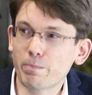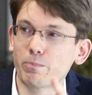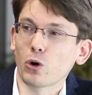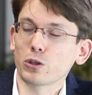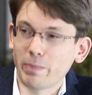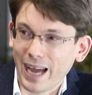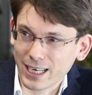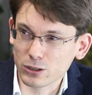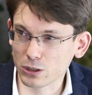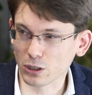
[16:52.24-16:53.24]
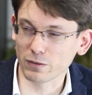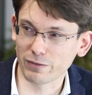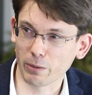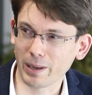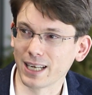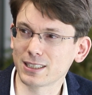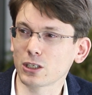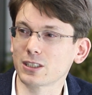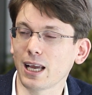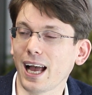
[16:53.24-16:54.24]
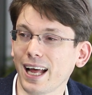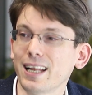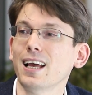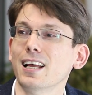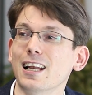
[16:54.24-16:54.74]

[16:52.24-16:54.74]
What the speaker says: brought back to the conveyor belt. So they had